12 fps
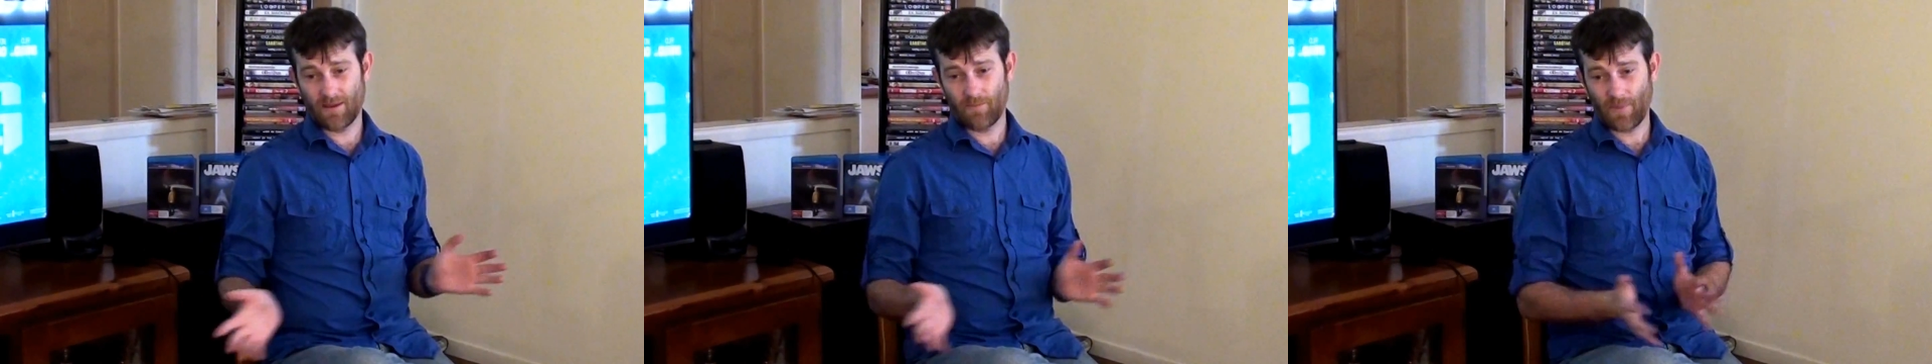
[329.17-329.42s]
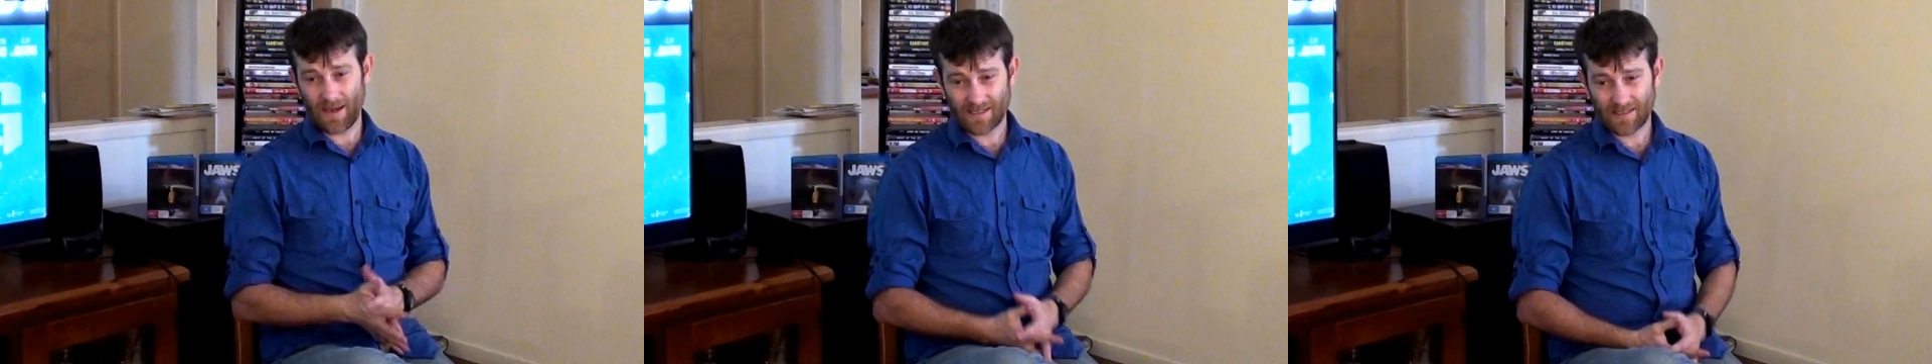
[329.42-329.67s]
the
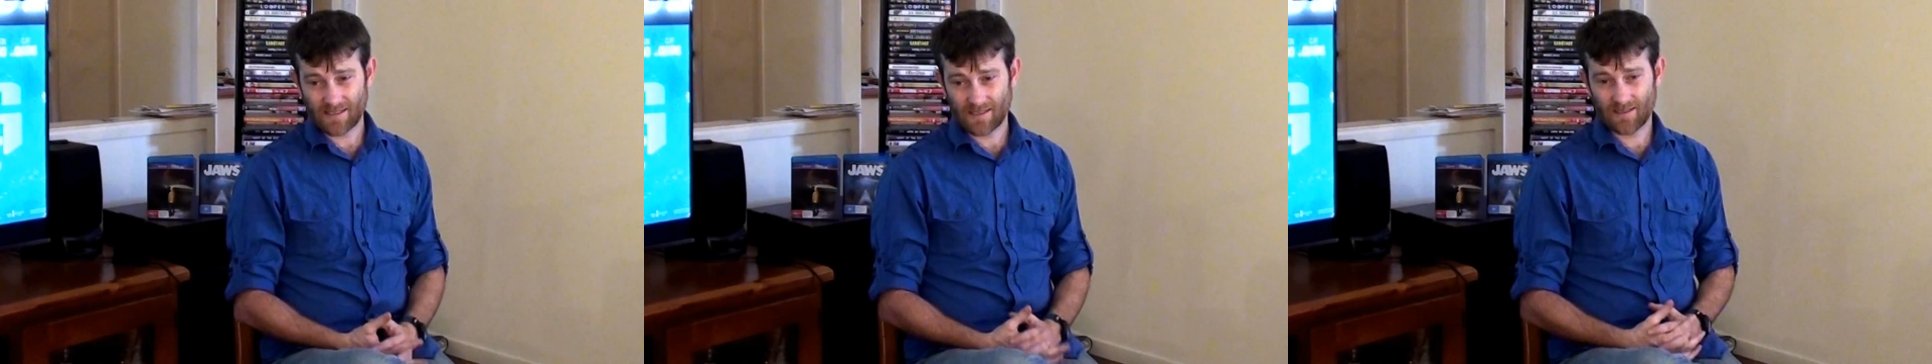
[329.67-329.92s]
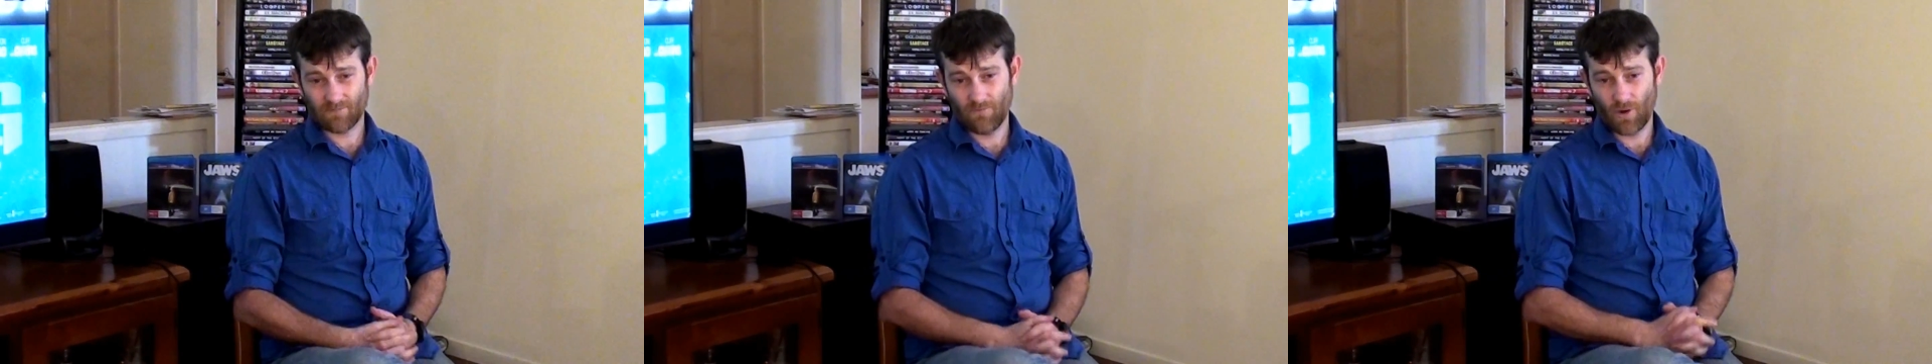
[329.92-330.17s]

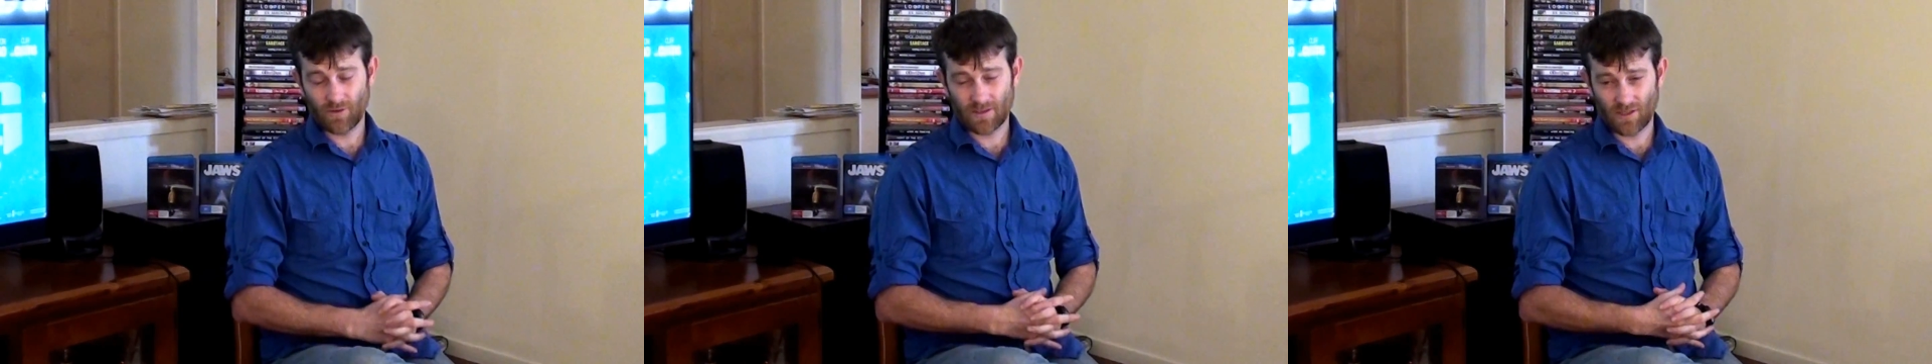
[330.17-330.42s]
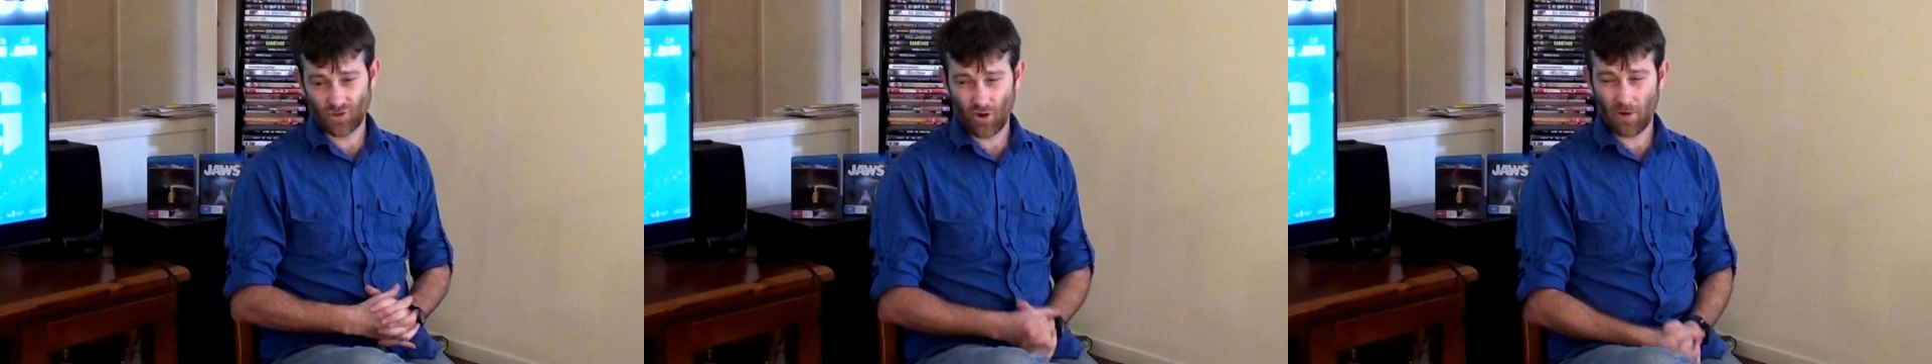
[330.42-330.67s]
best, most
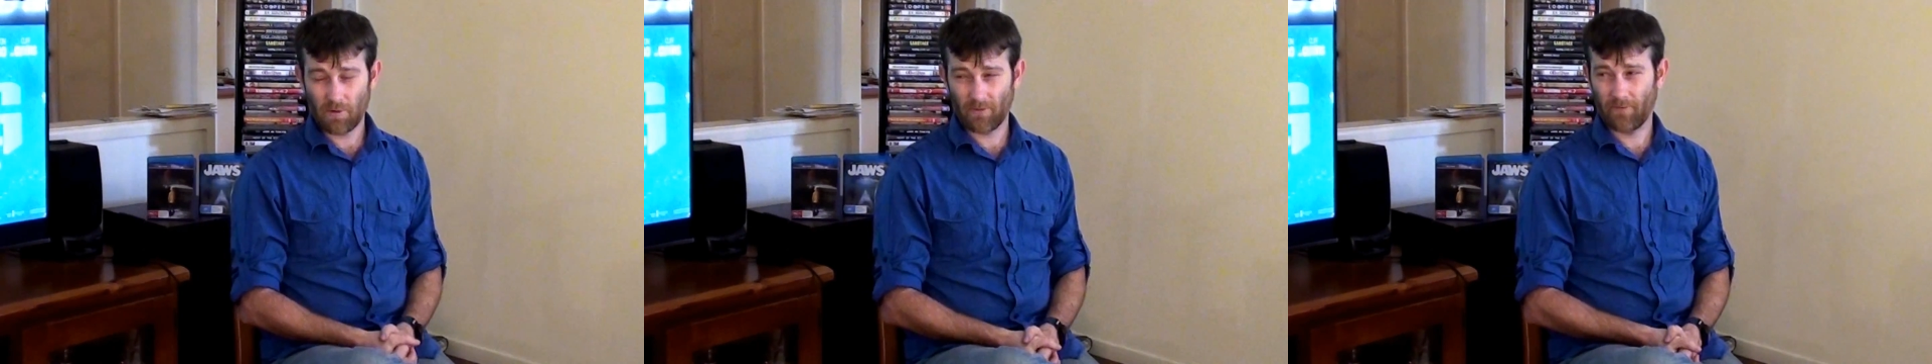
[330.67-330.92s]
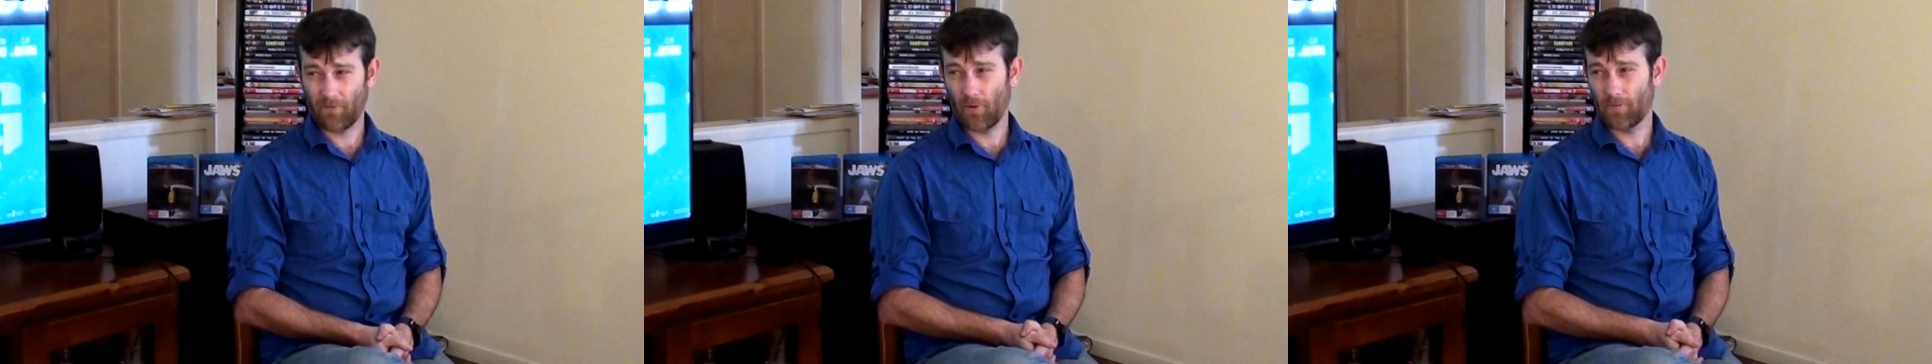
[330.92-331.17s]
enjoyable
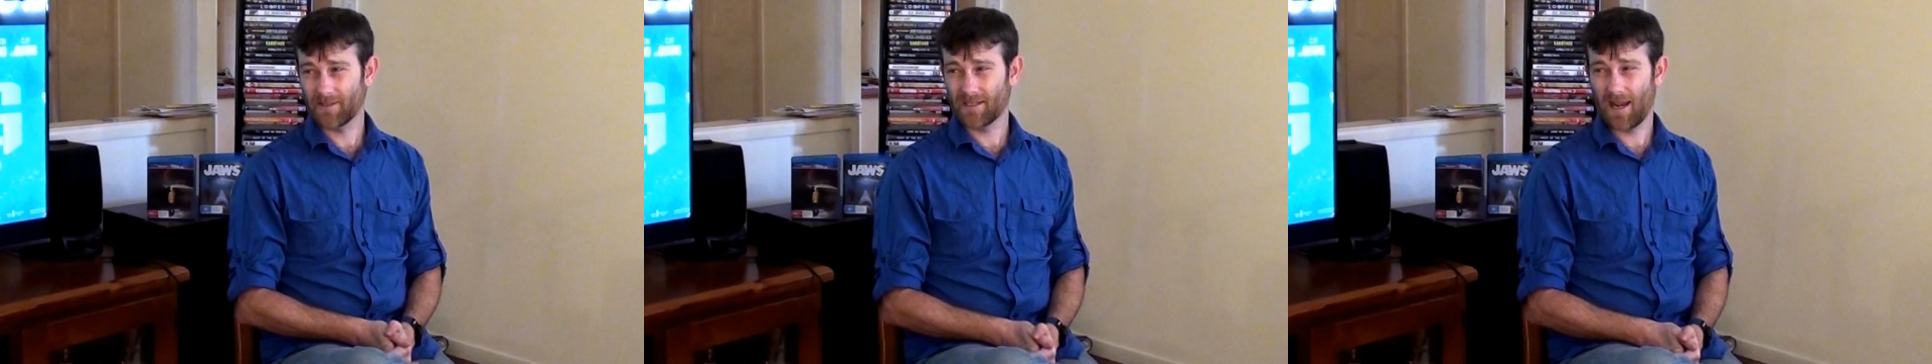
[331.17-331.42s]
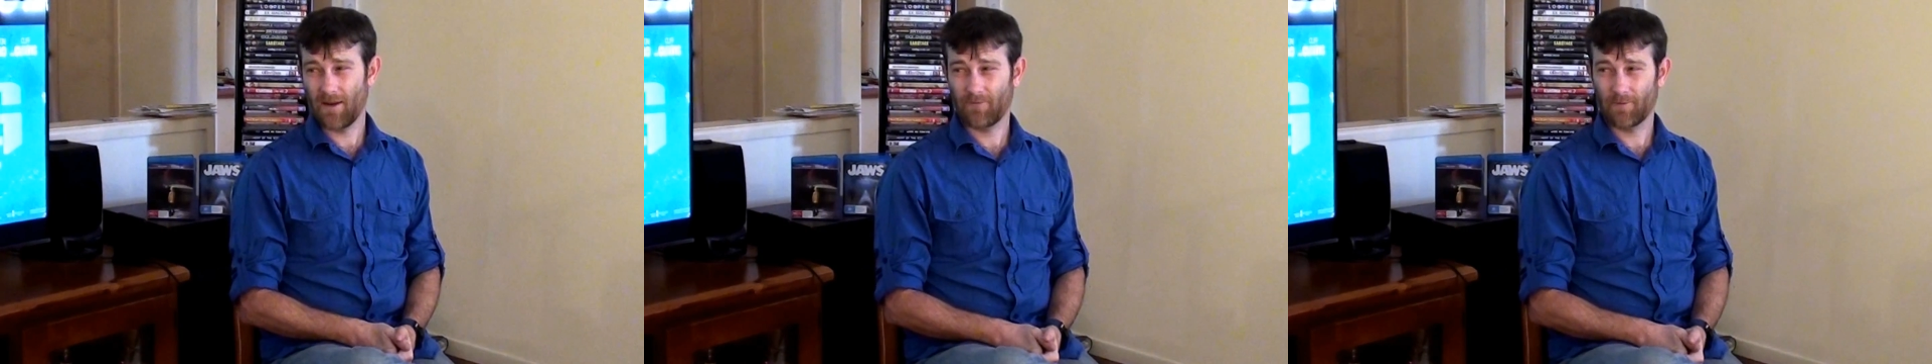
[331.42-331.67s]
performance came